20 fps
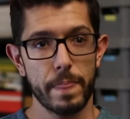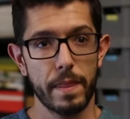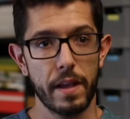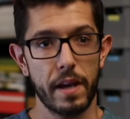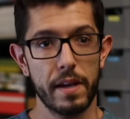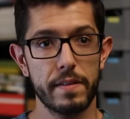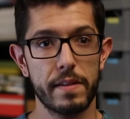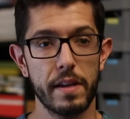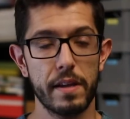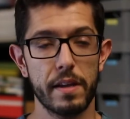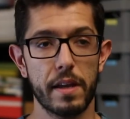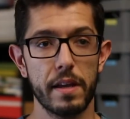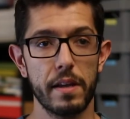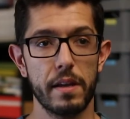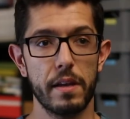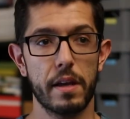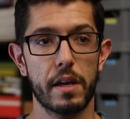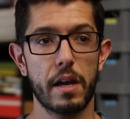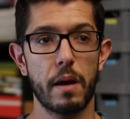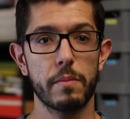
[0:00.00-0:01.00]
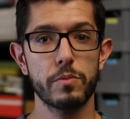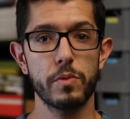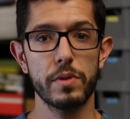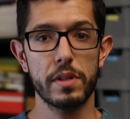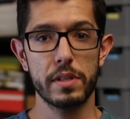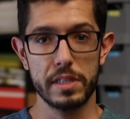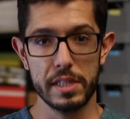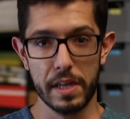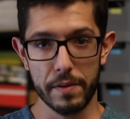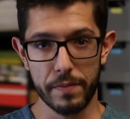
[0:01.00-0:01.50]
It comes with
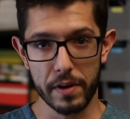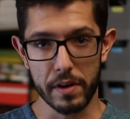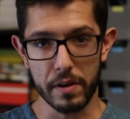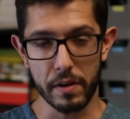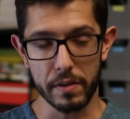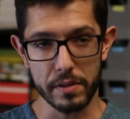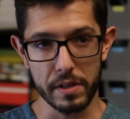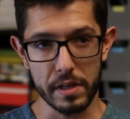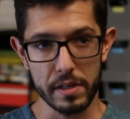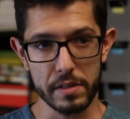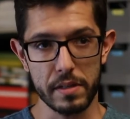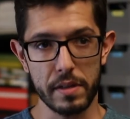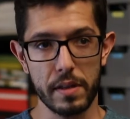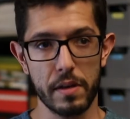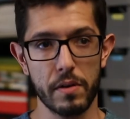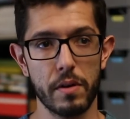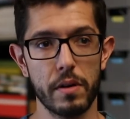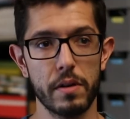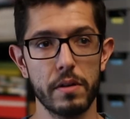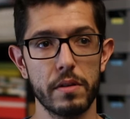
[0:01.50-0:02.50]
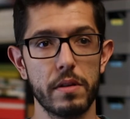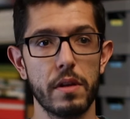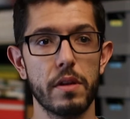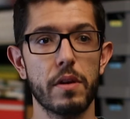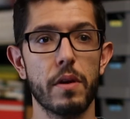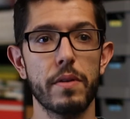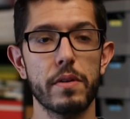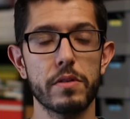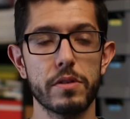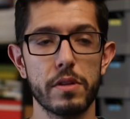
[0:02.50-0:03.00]
its difficulties, and there
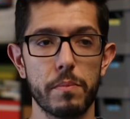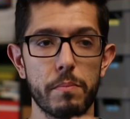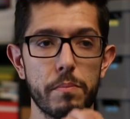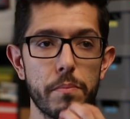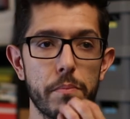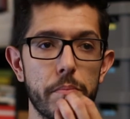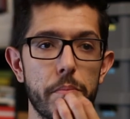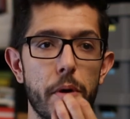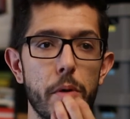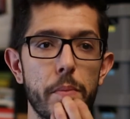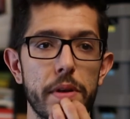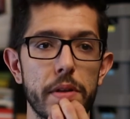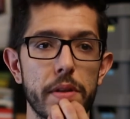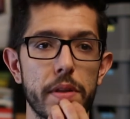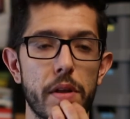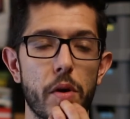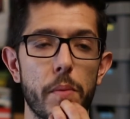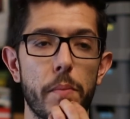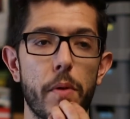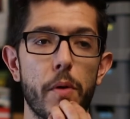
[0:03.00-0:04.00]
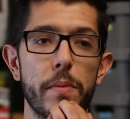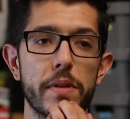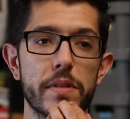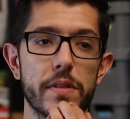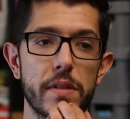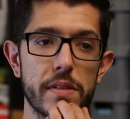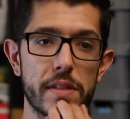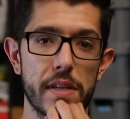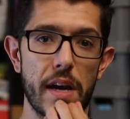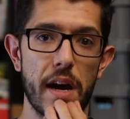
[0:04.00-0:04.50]
are moments
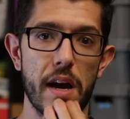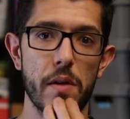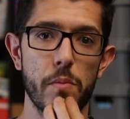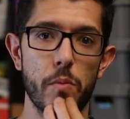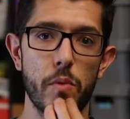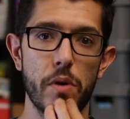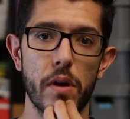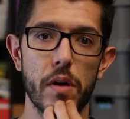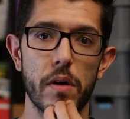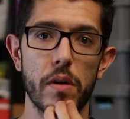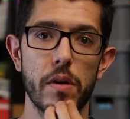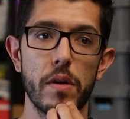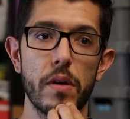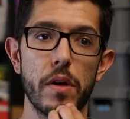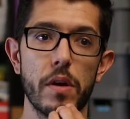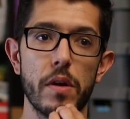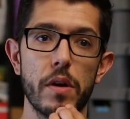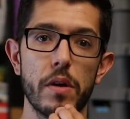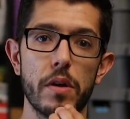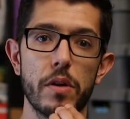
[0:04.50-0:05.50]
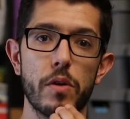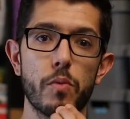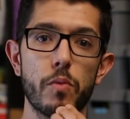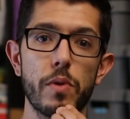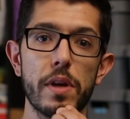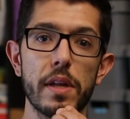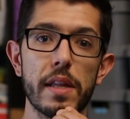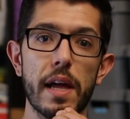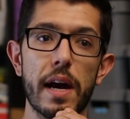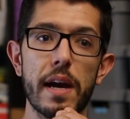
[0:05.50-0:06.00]
in time where you
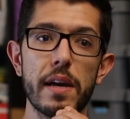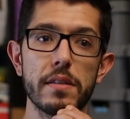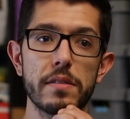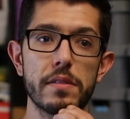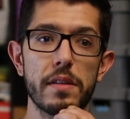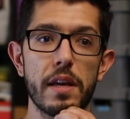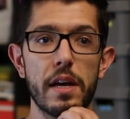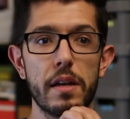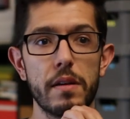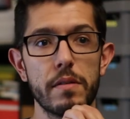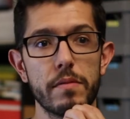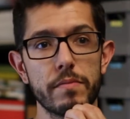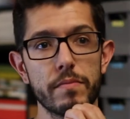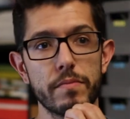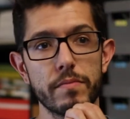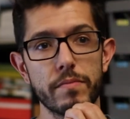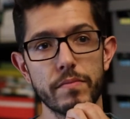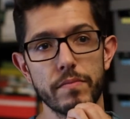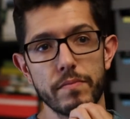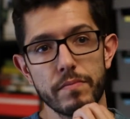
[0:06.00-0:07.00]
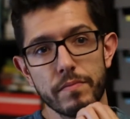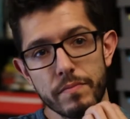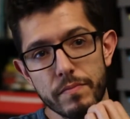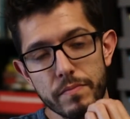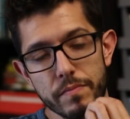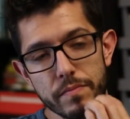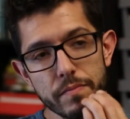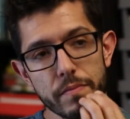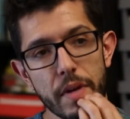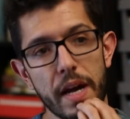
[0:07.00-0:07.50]
realize that
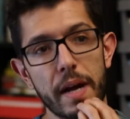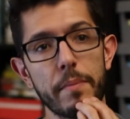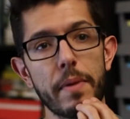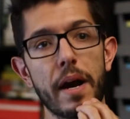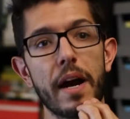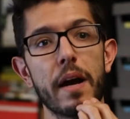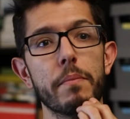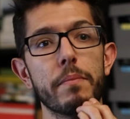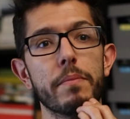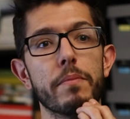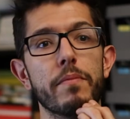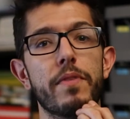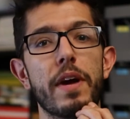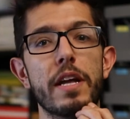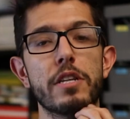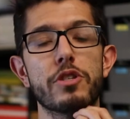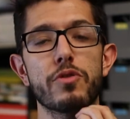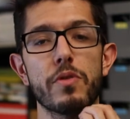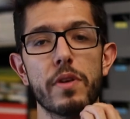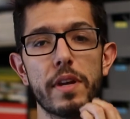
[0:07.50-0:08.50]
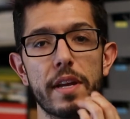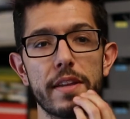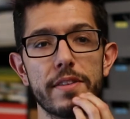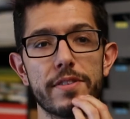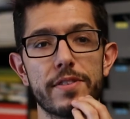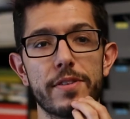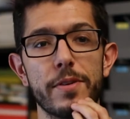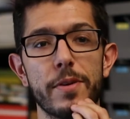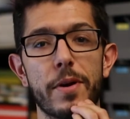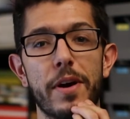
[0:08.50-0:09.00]
I'm venturing
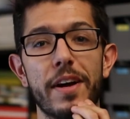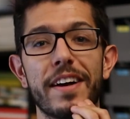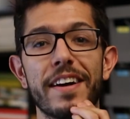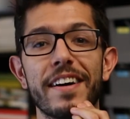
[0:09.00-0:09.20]
into